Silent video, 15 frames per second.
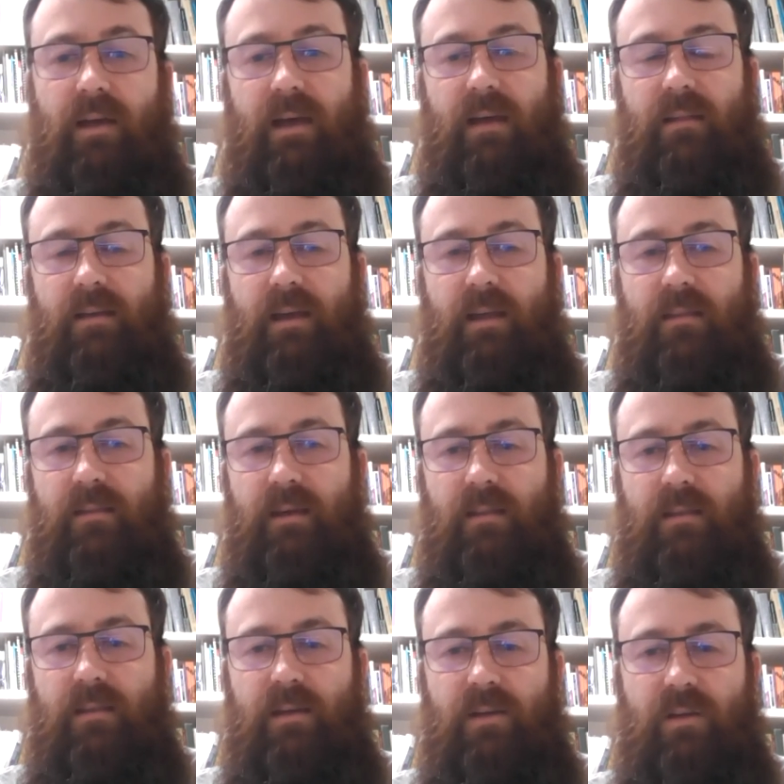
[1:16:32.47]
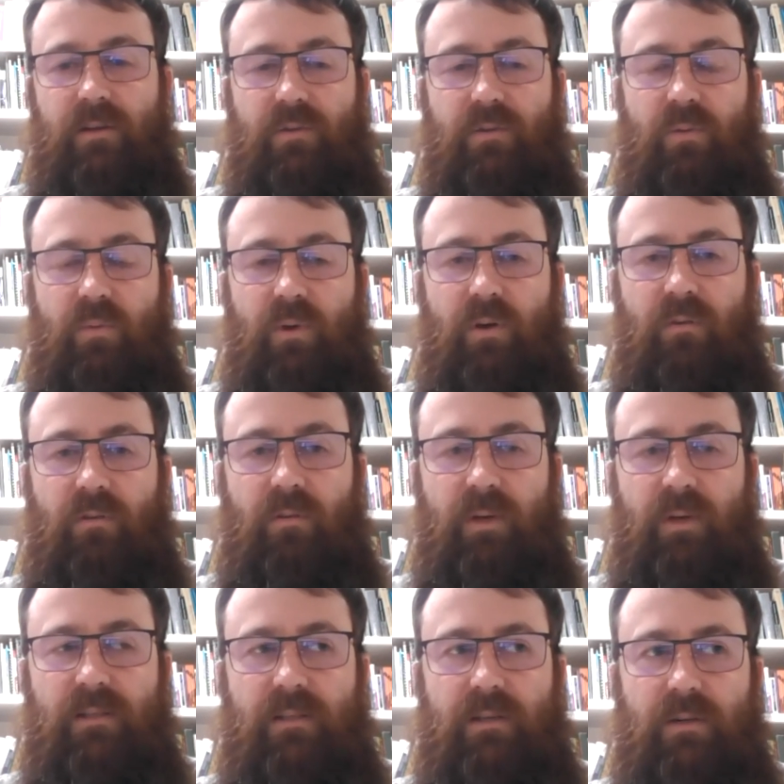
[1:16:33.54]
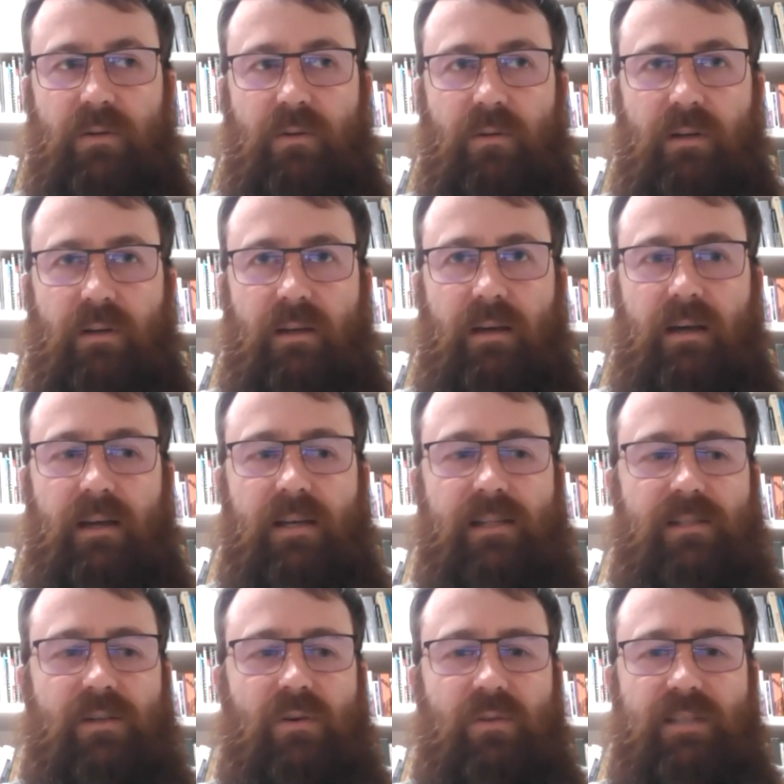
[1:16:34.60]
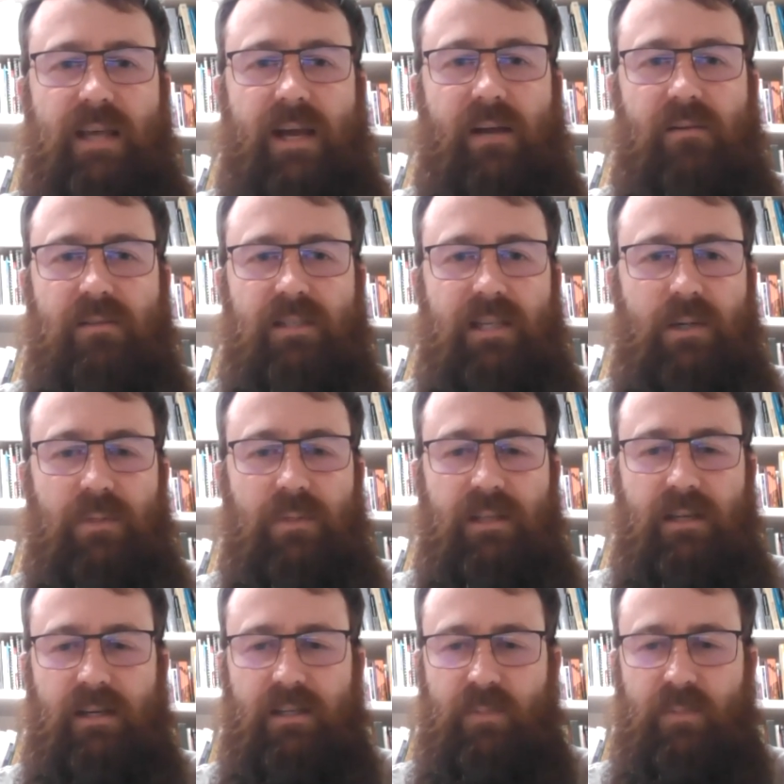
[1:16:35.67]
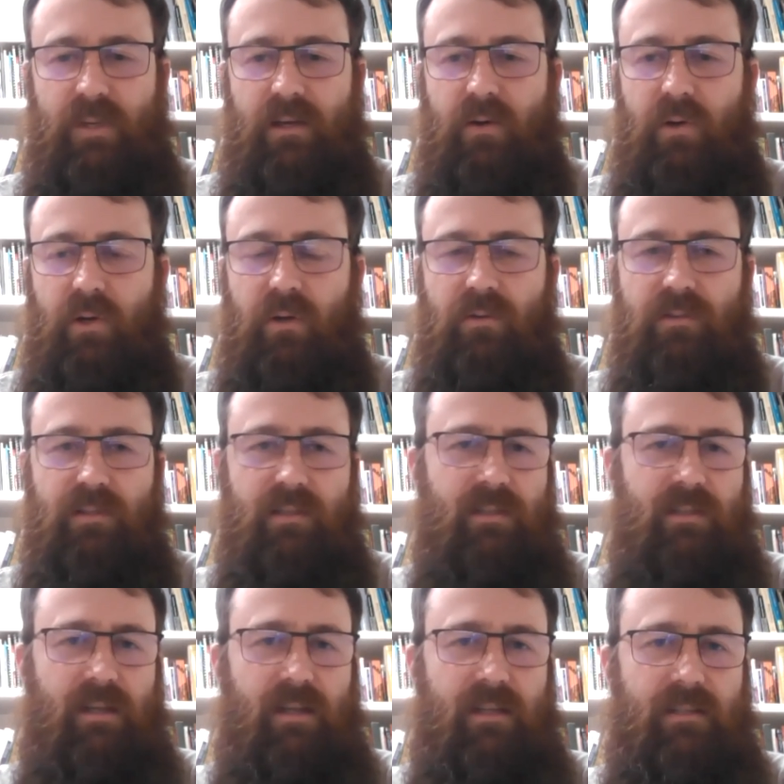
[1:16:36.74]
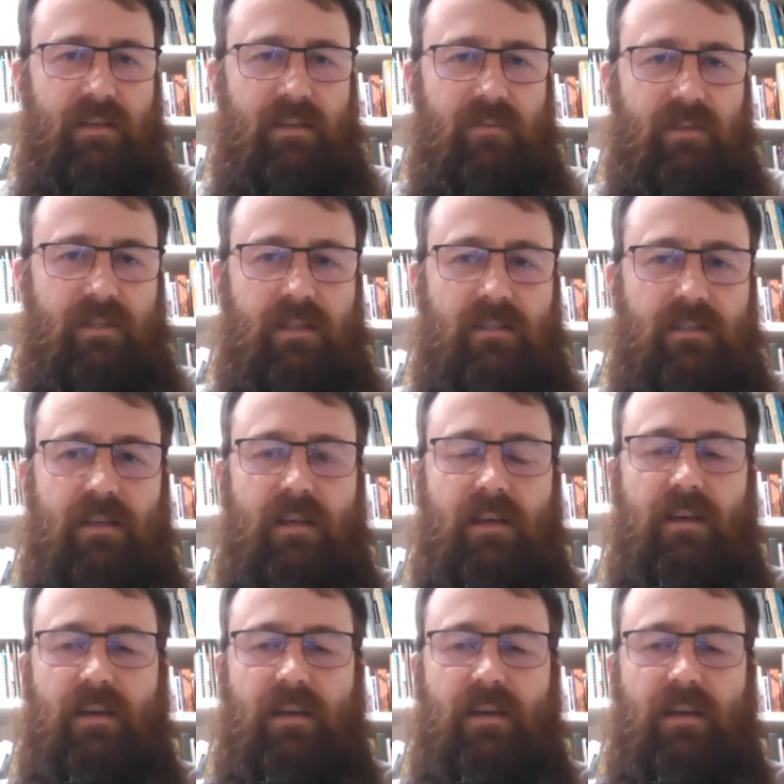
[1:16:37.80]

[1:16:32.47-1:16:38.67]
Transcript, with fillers: And, and, and then you can do the work from it. So uh, it's called Sanger sequencing. It's been going on since the late 70s.